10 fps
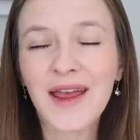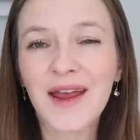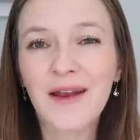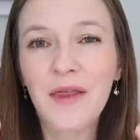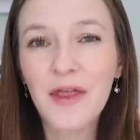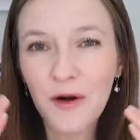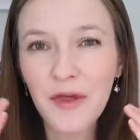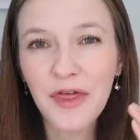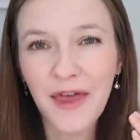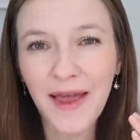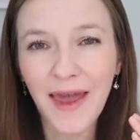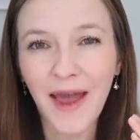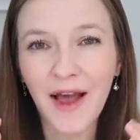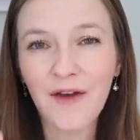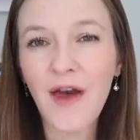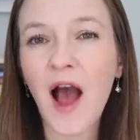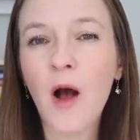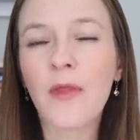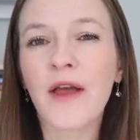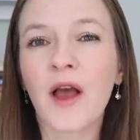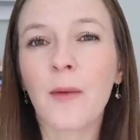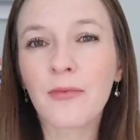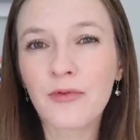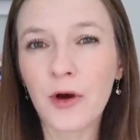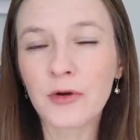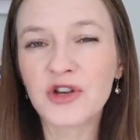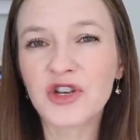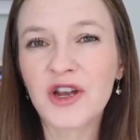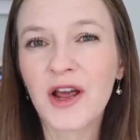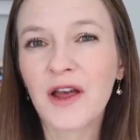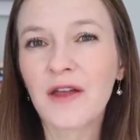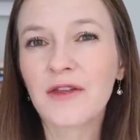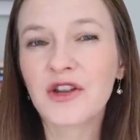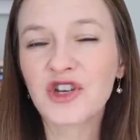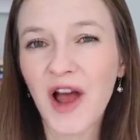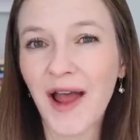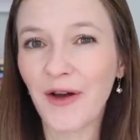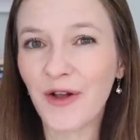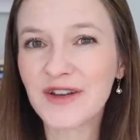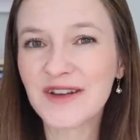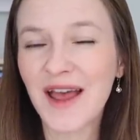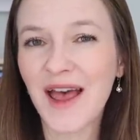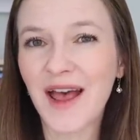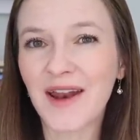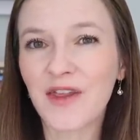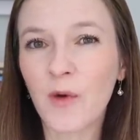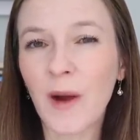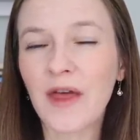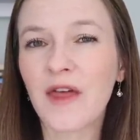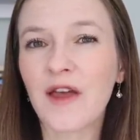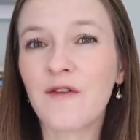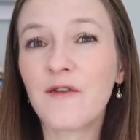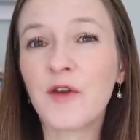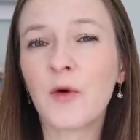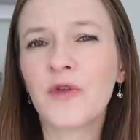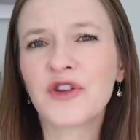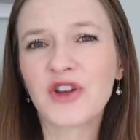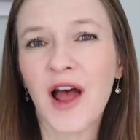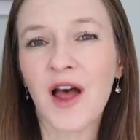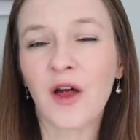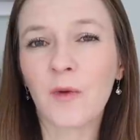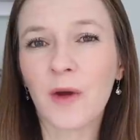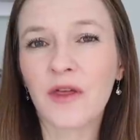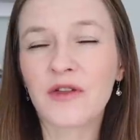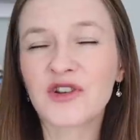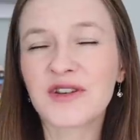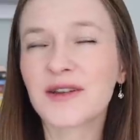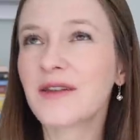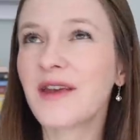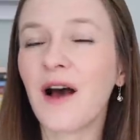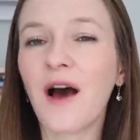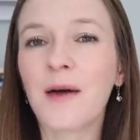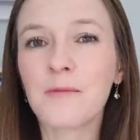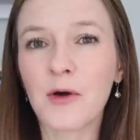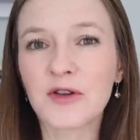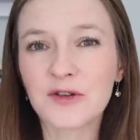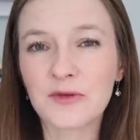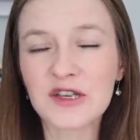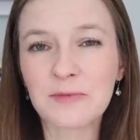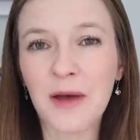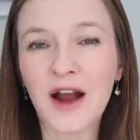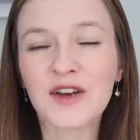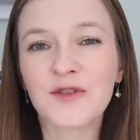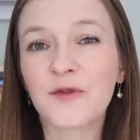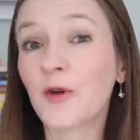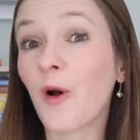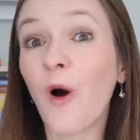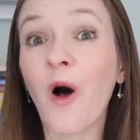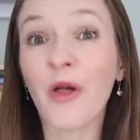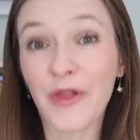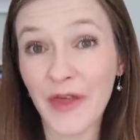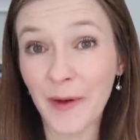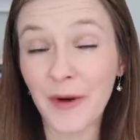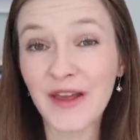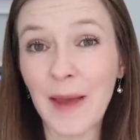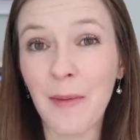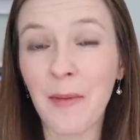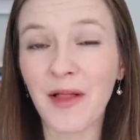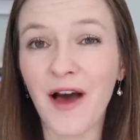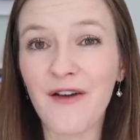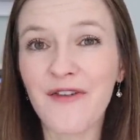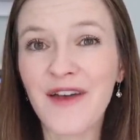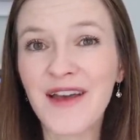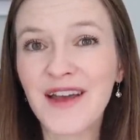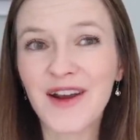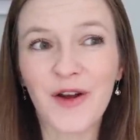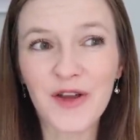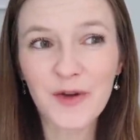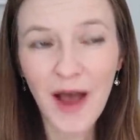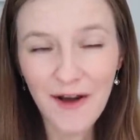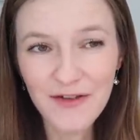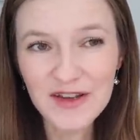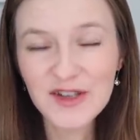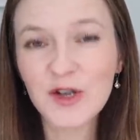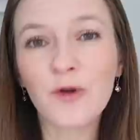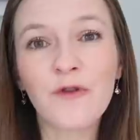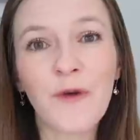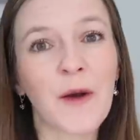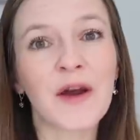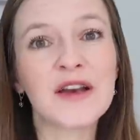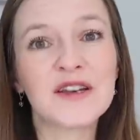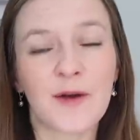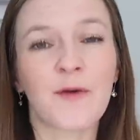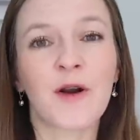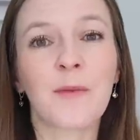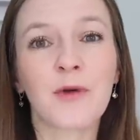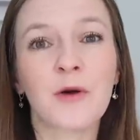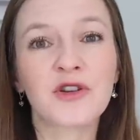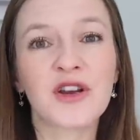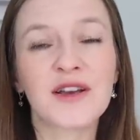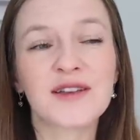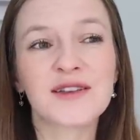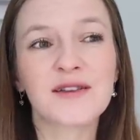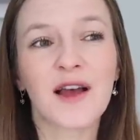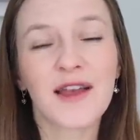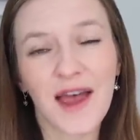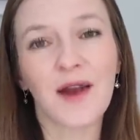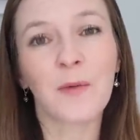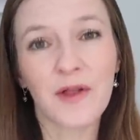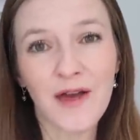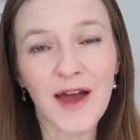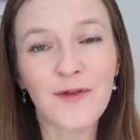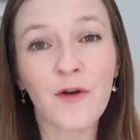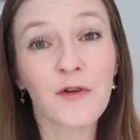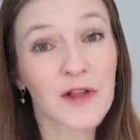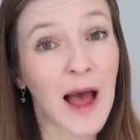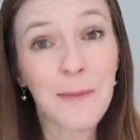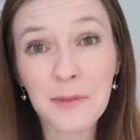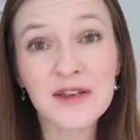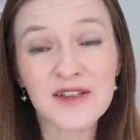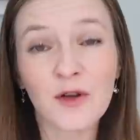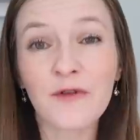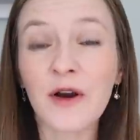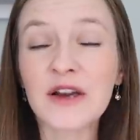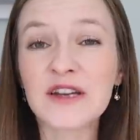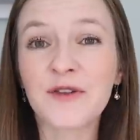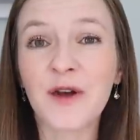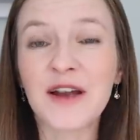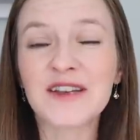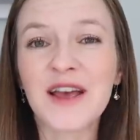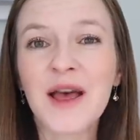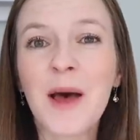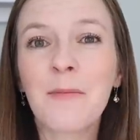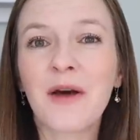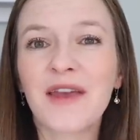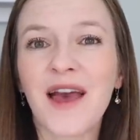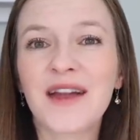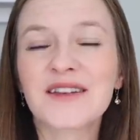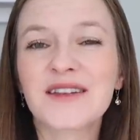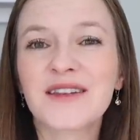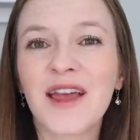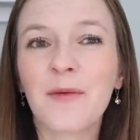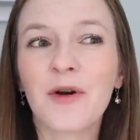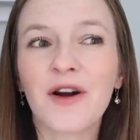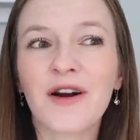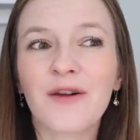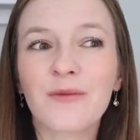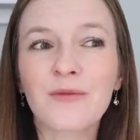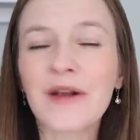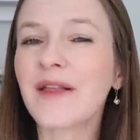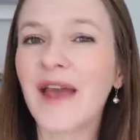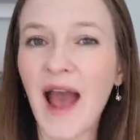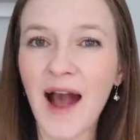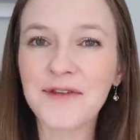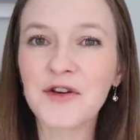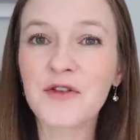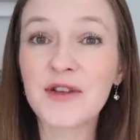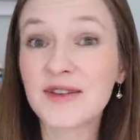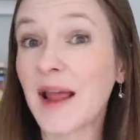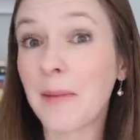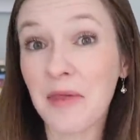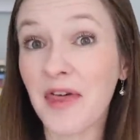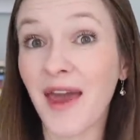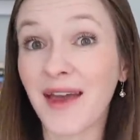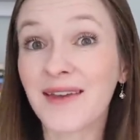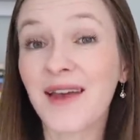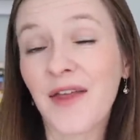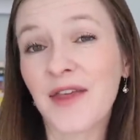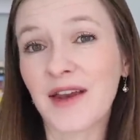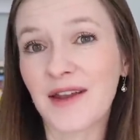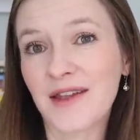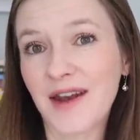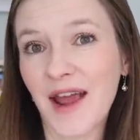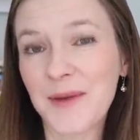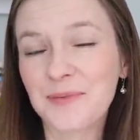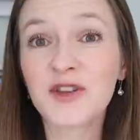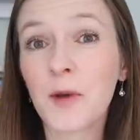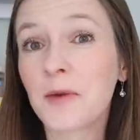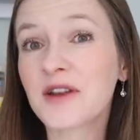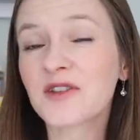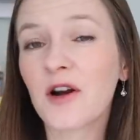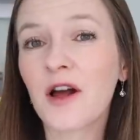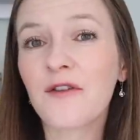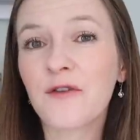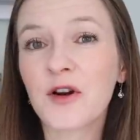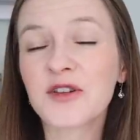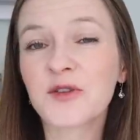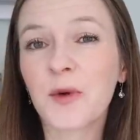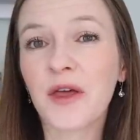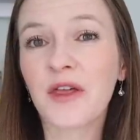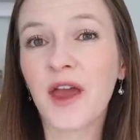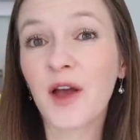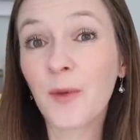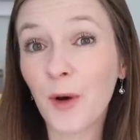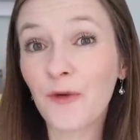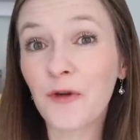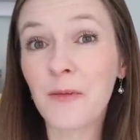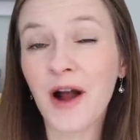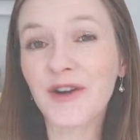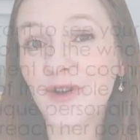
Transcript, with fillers: in their thinking of how they approached the child and the way they viewed the child with just the utmost respect for all that they were capable of. You know, you have these two very different approaches, again, with a lot of overlap, but still very different, but yet they were really after the same thing at the end of the day. So I'm gonna start off first with a quote from Magda